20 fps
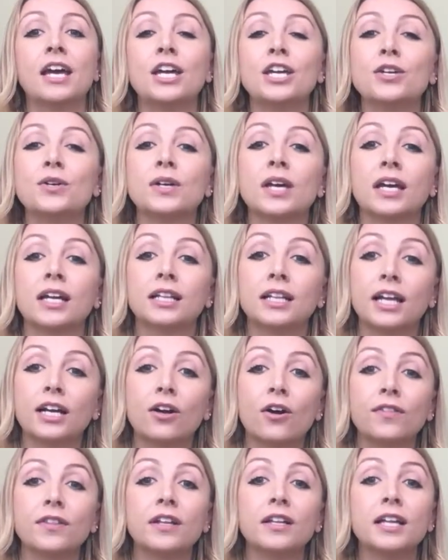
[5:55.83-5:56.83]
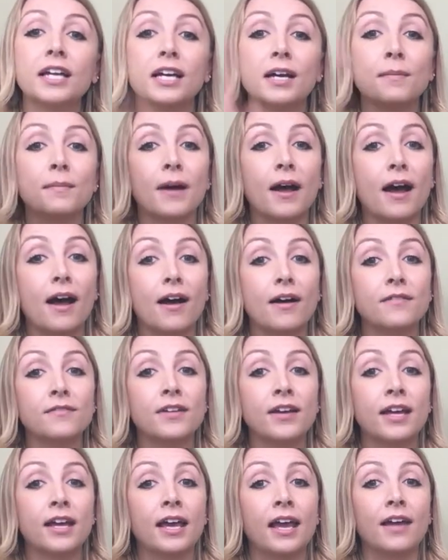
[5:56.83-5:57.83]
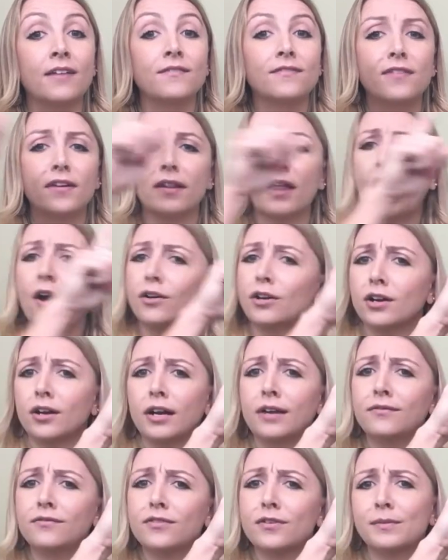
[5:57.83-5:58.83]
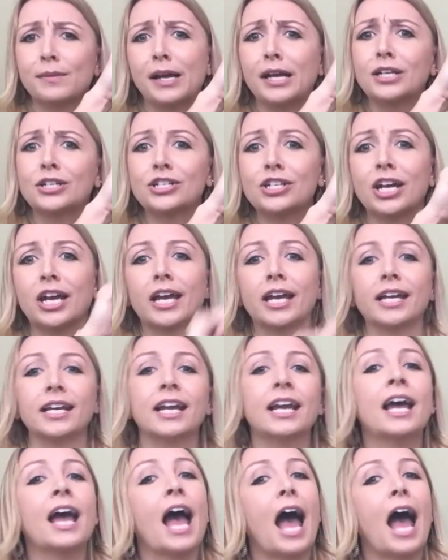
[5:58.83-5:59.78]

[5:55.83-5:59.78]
You can click on the link above and fill out your information.